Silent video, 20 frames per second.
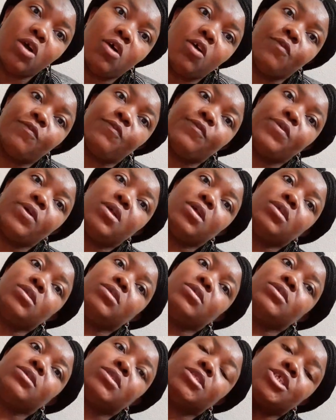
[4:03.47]
of
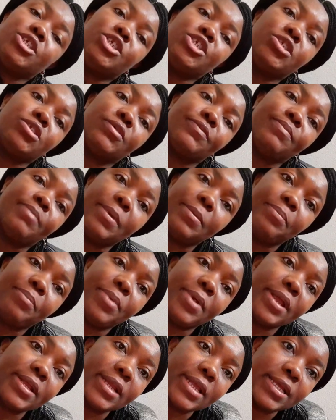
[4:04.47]
the stages of my
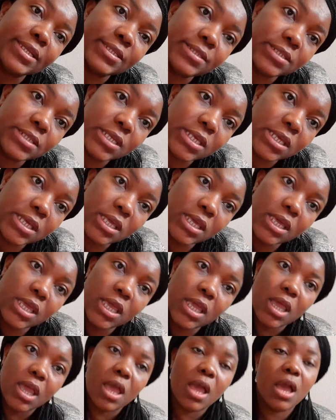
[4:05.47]

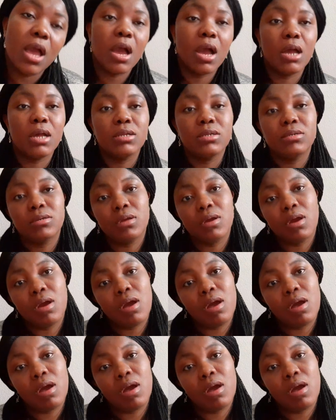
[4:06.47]
pregnancy and